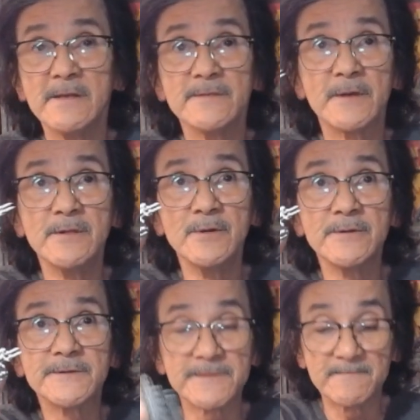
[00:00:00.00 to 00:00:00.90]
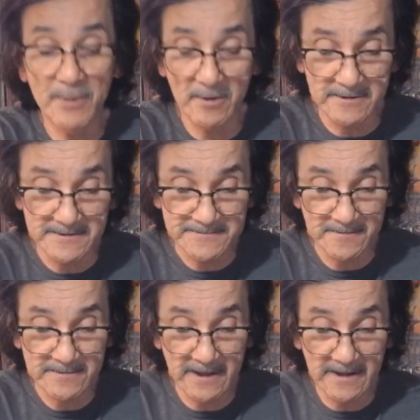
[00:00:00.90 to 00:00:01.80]
the Ludas and Burnas,
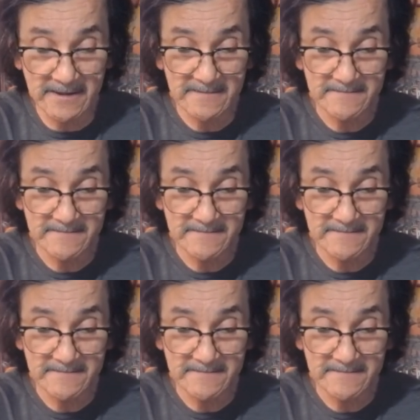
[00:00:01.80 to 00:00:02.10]
okay?